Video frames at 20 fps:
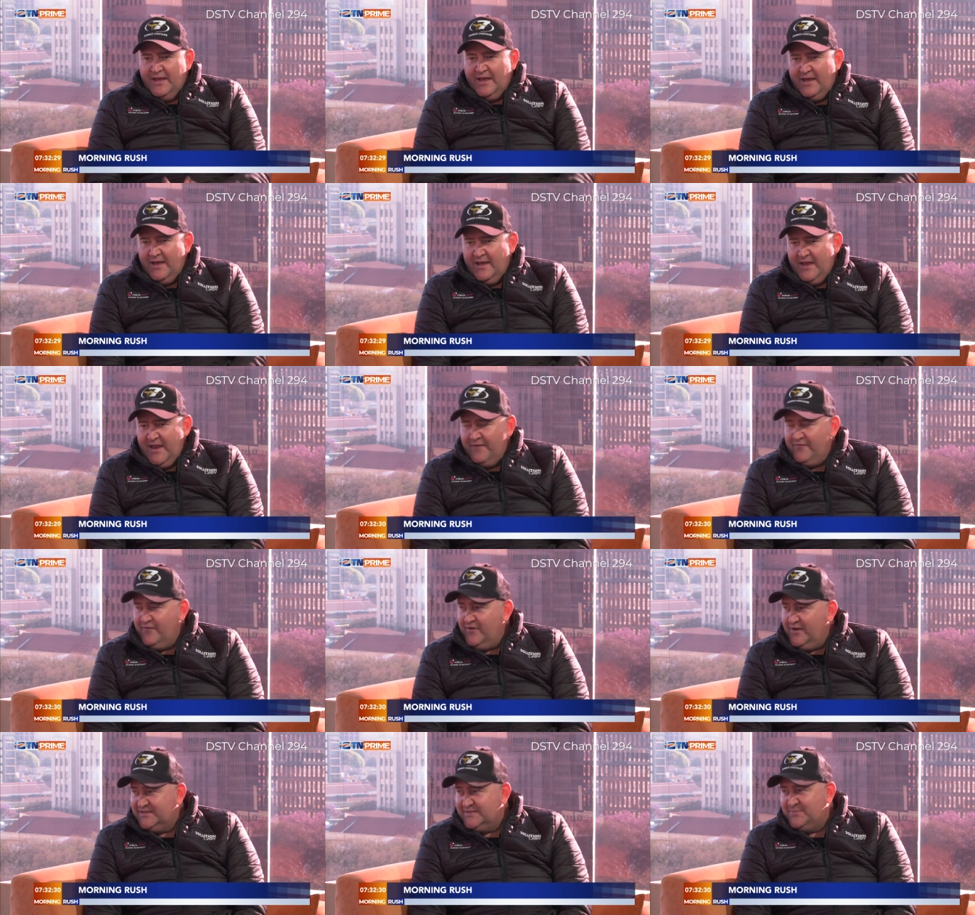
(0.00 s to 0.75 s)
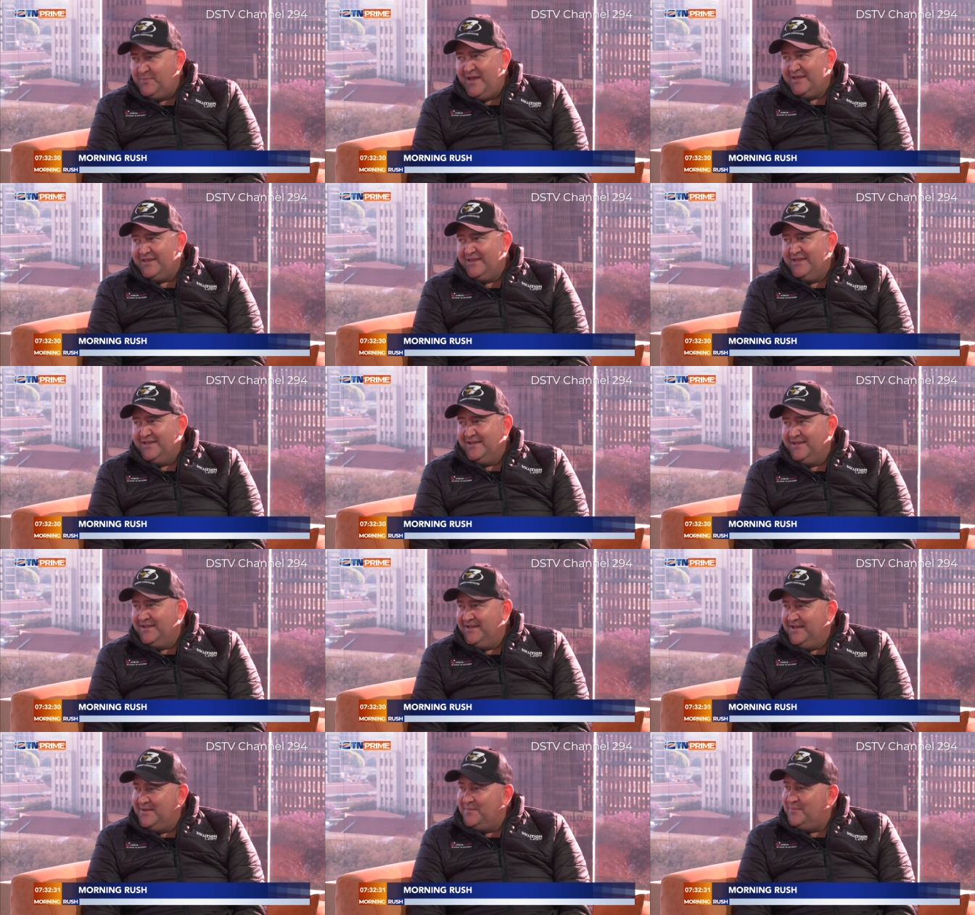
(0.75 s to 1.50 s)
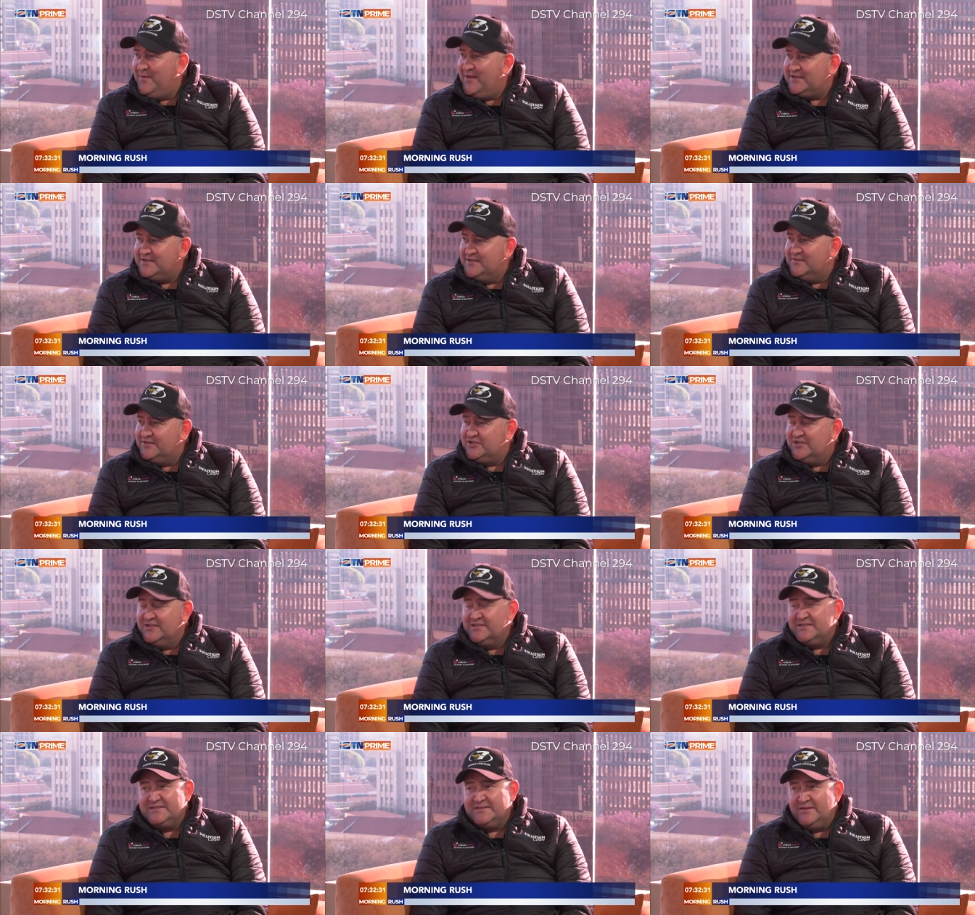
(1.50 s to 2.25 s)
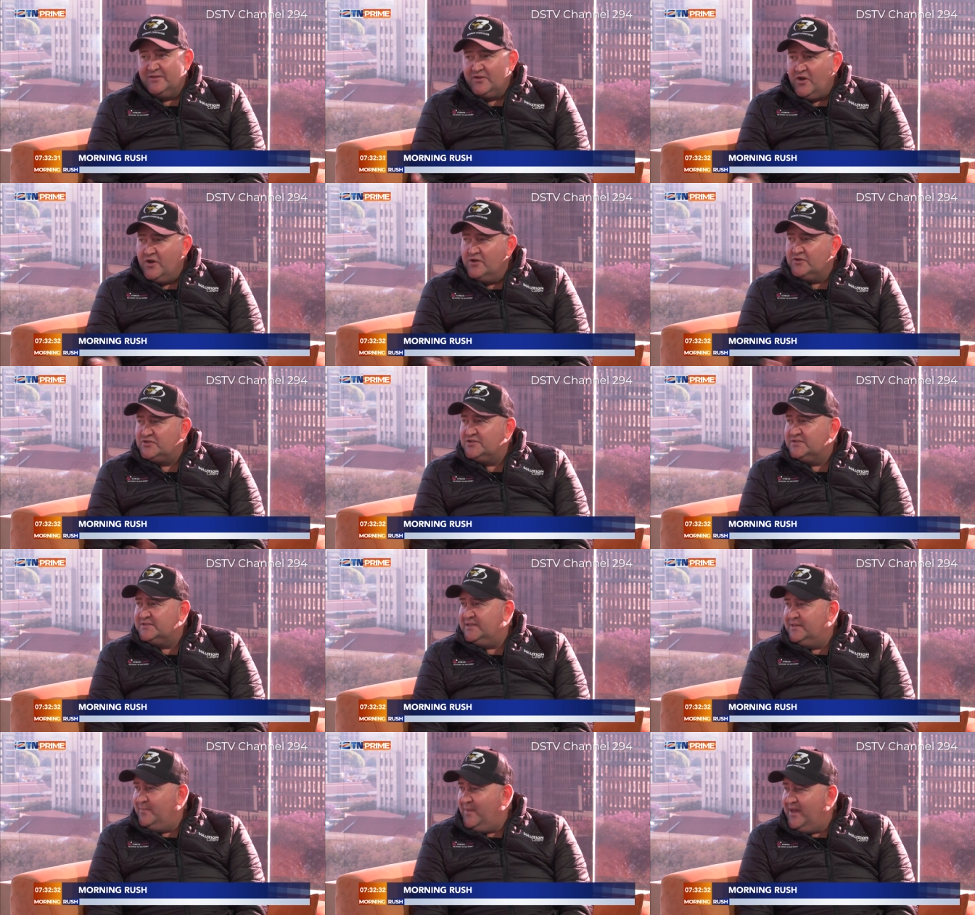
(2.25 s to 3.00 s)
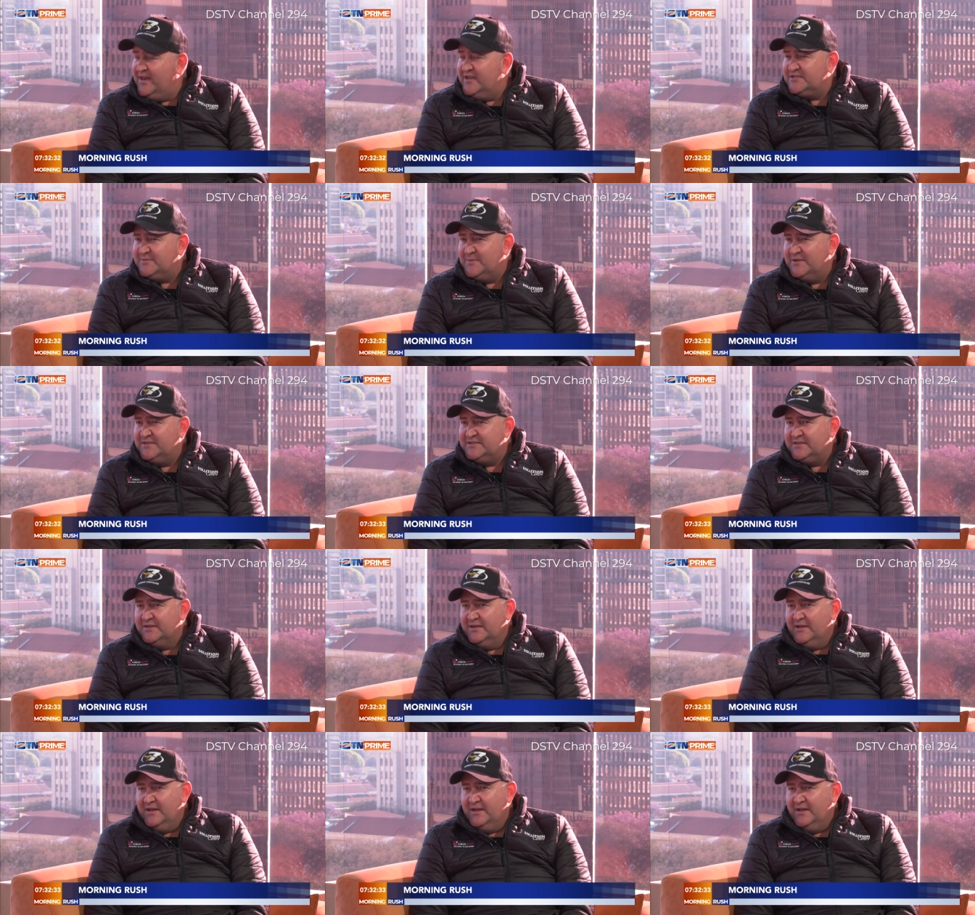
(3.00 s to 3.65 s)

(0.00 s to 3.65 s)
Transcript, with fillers: Uh, everyone's backing uh, backing the Cheetahs and the coaches and the management,